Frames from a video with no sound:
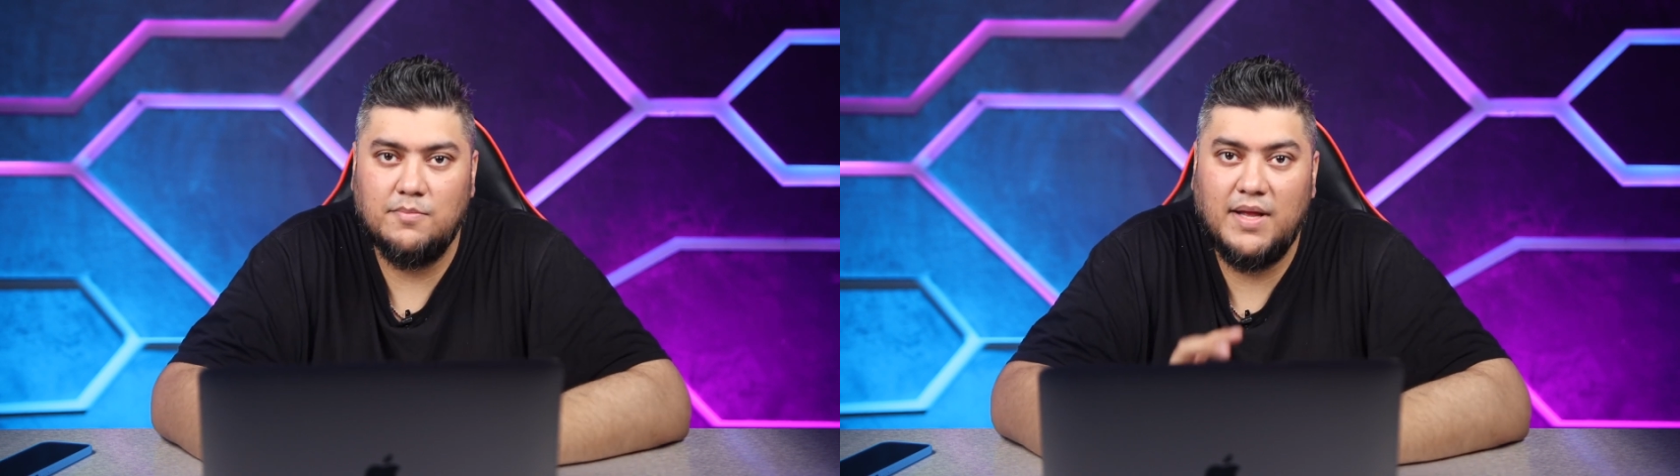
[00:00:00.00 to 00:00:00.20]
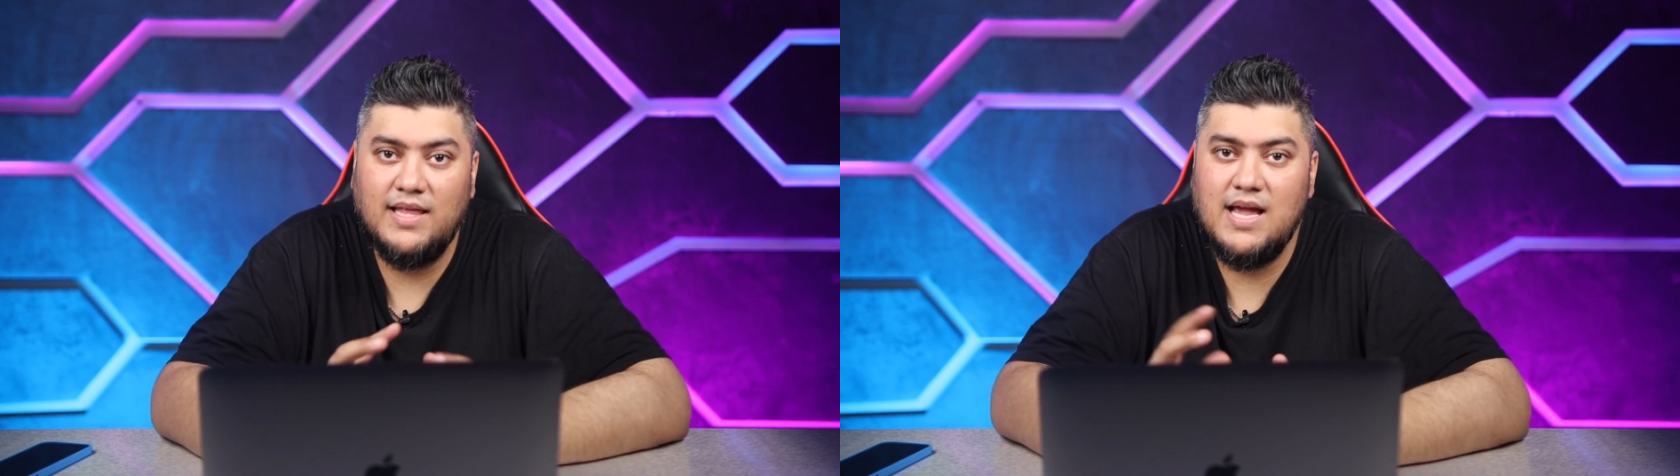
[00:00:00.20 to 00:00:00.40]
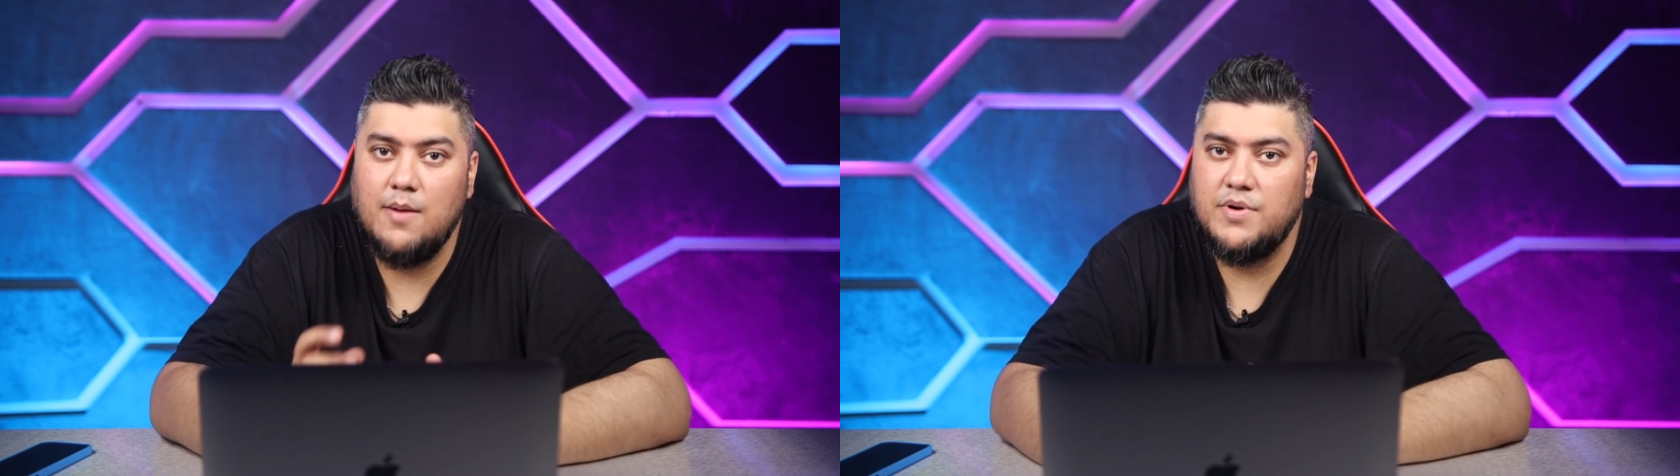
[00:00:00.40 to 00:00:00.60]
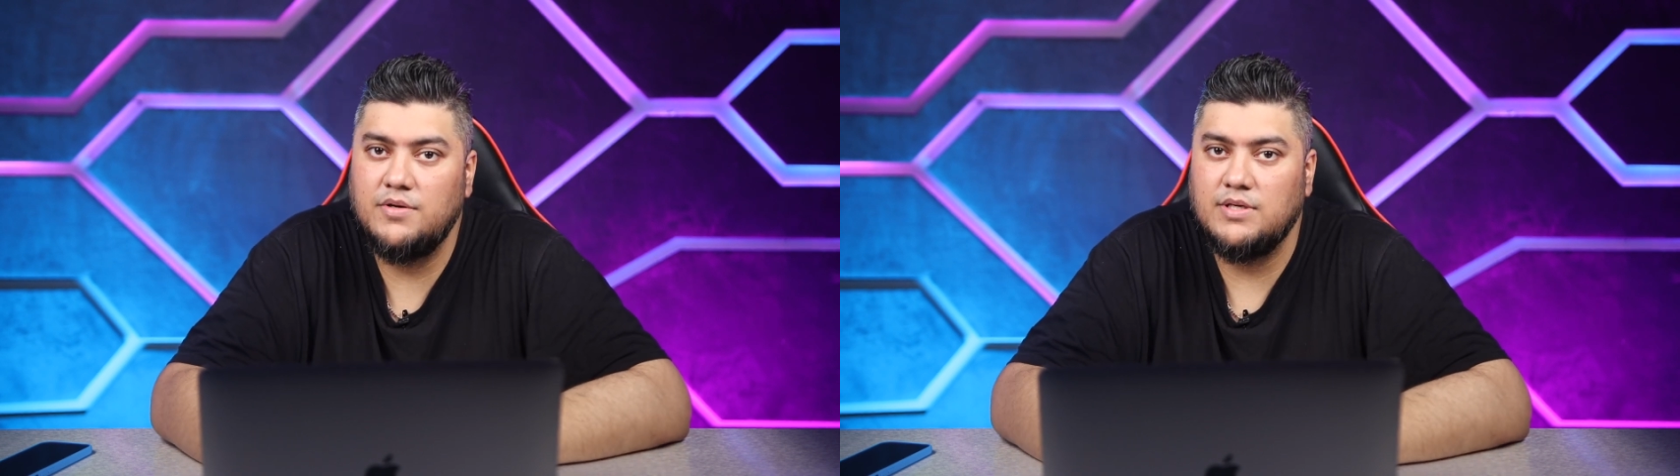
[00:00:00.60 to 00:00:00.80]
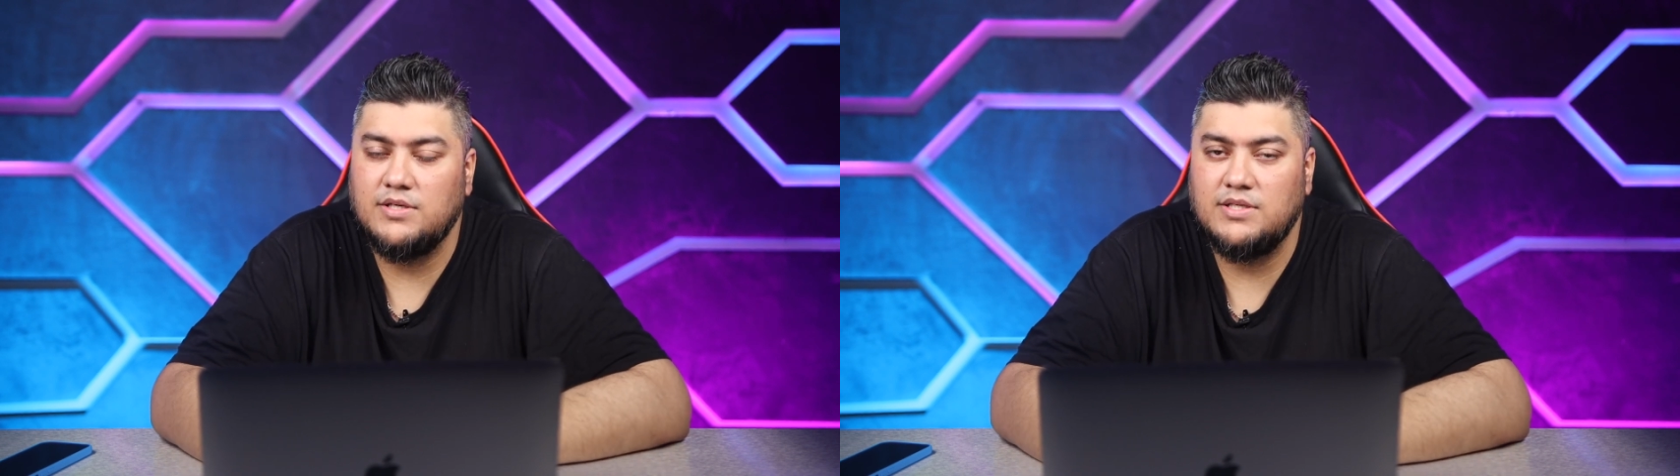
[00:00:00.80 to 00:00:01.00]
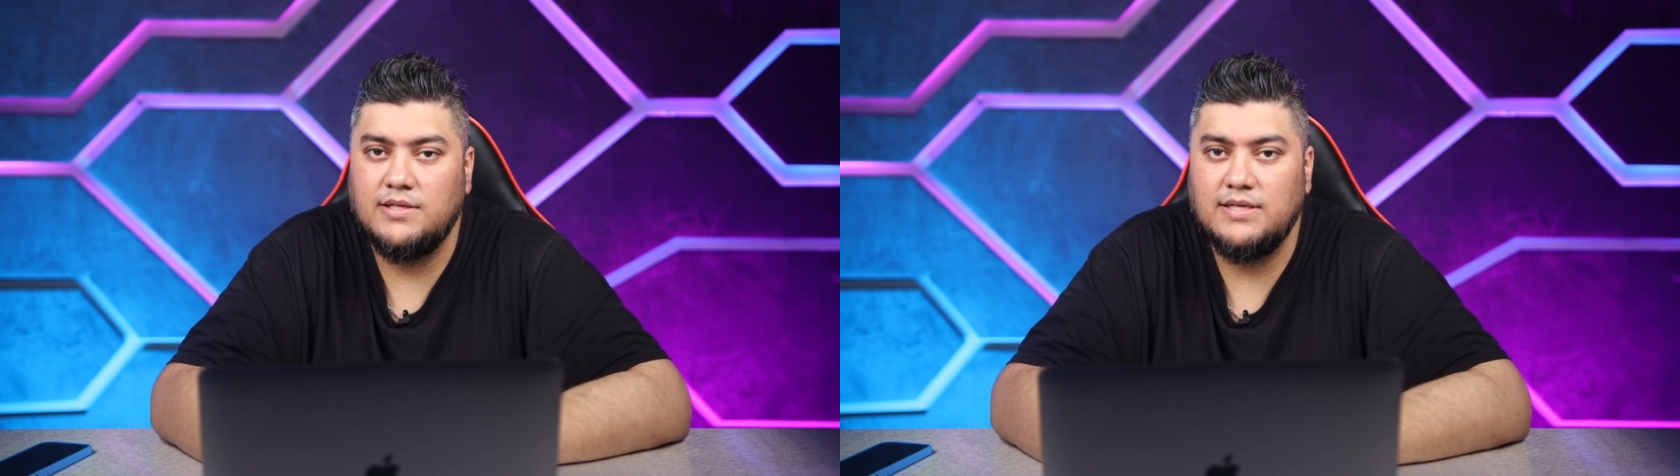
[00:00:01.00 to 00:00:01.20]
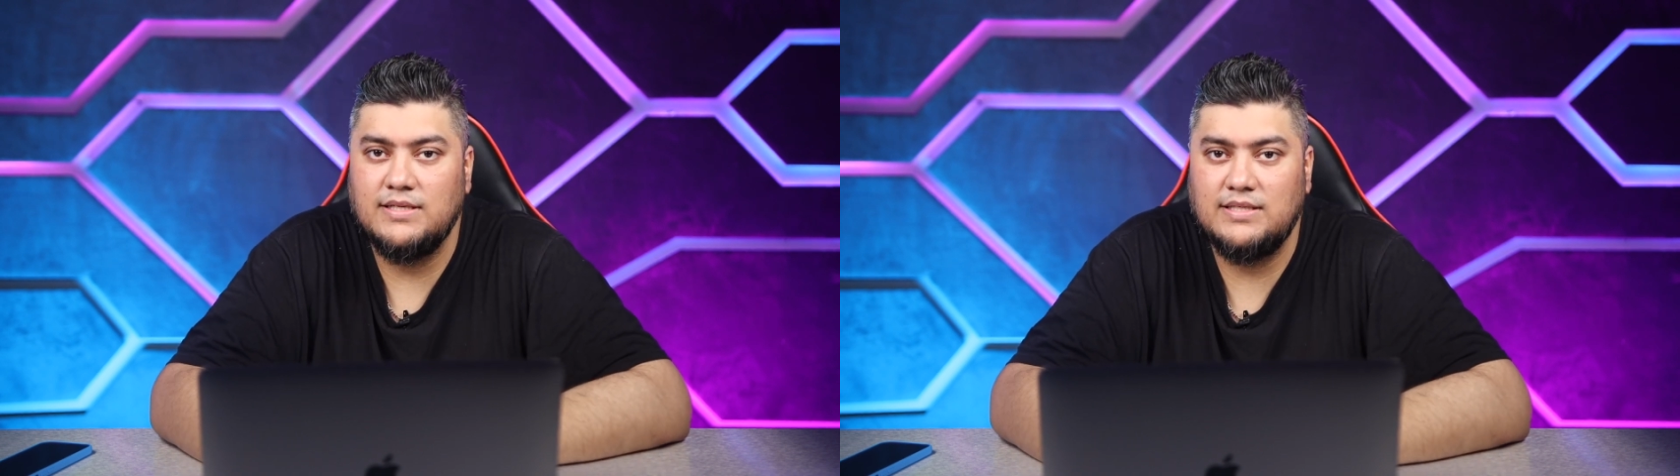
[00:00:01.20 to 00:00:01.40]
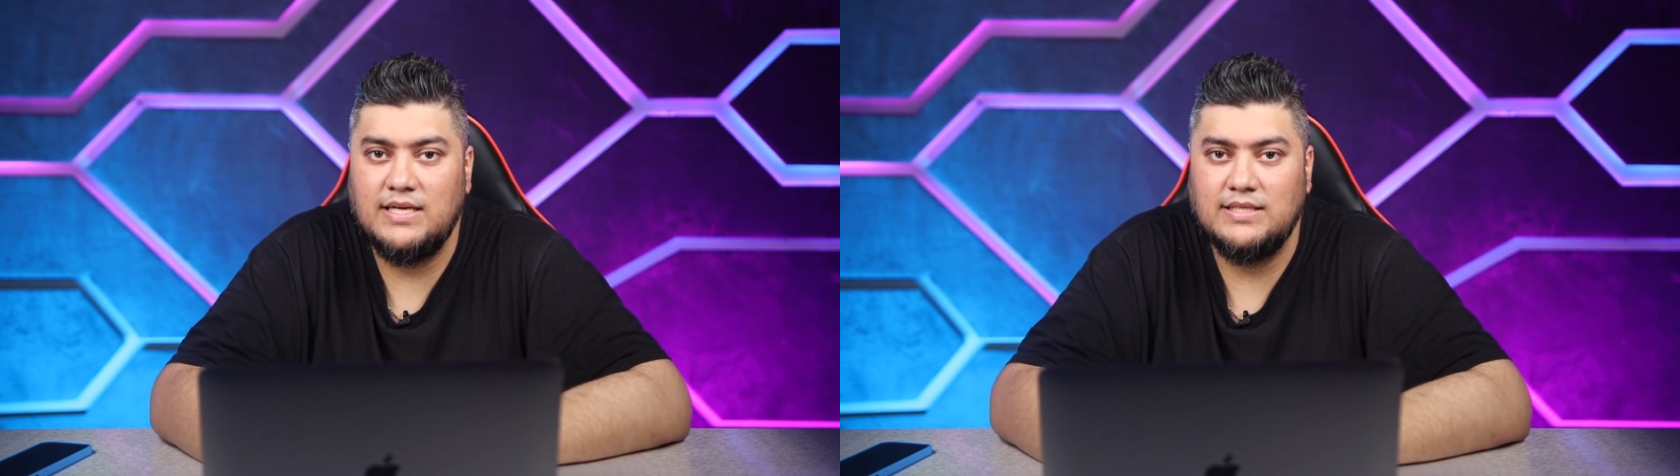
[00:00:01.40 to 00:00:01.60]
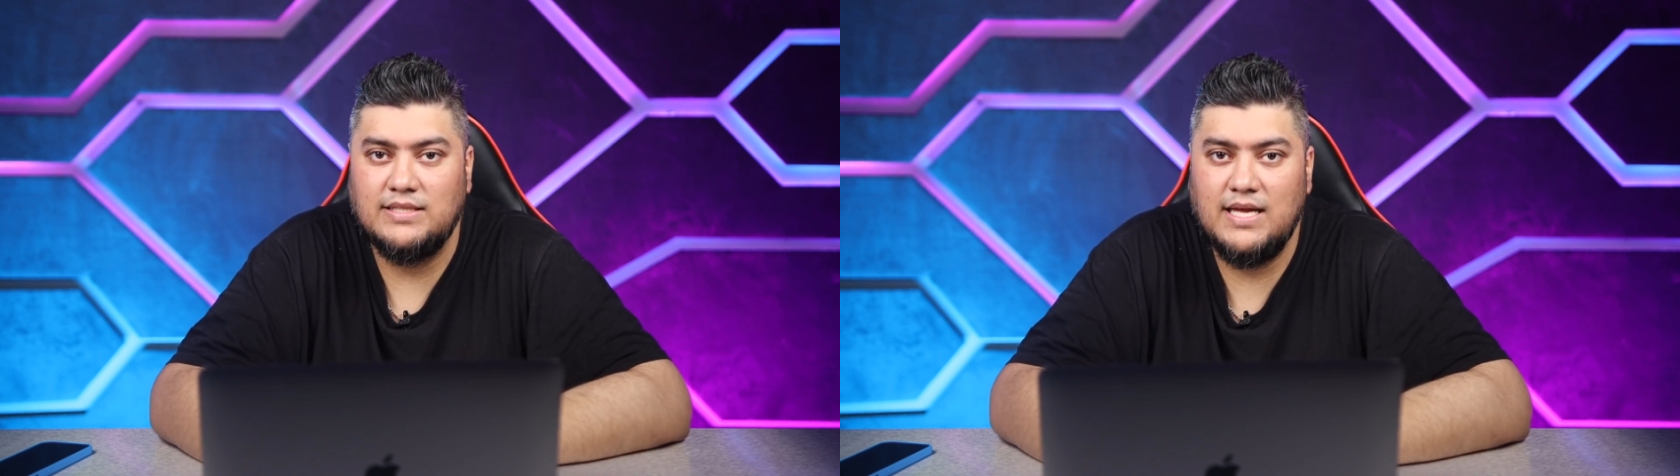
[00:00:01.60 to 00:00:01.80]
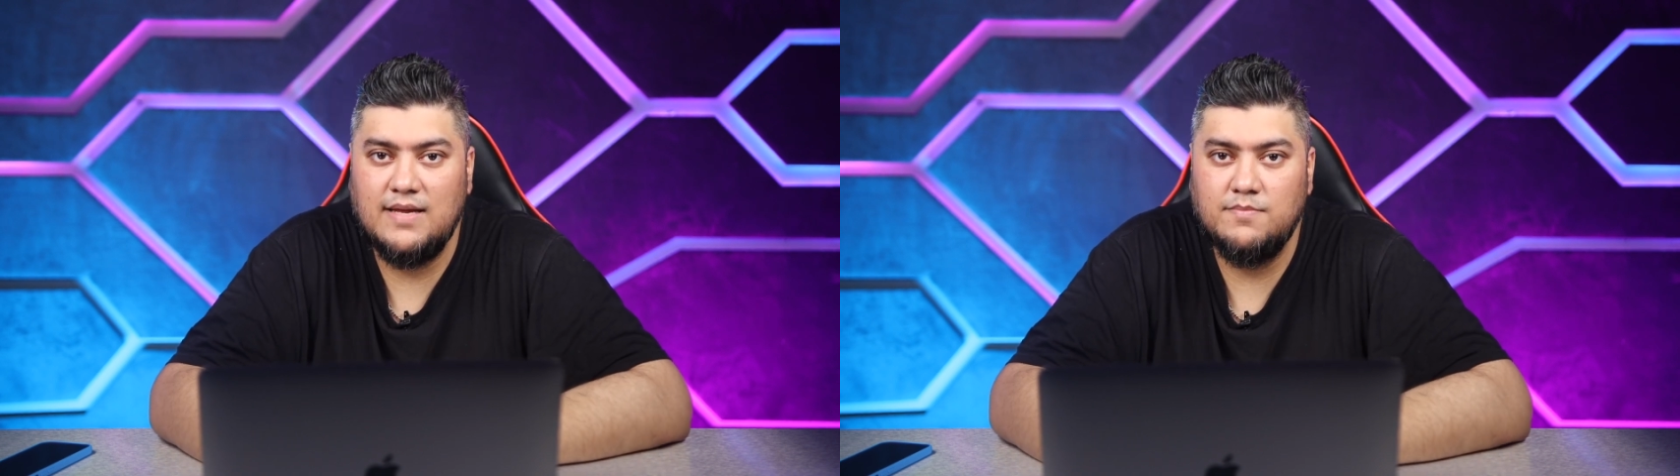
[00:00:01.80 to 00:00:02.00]
milliamperes are still gonna stay the
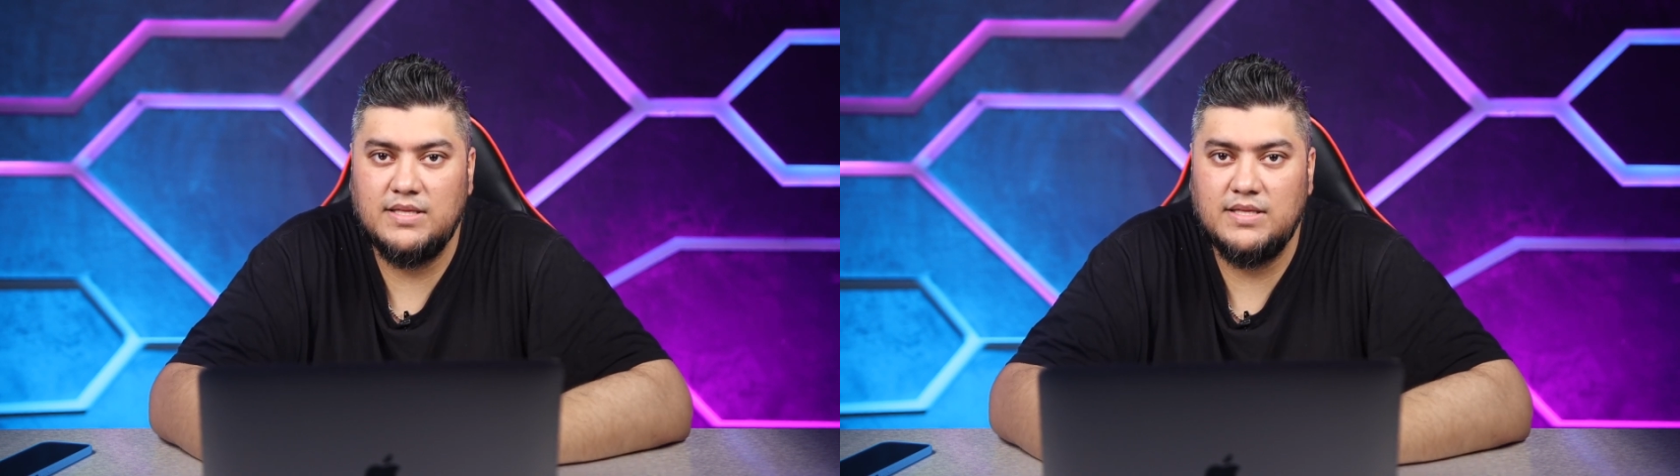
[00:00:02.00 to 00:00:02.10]
same,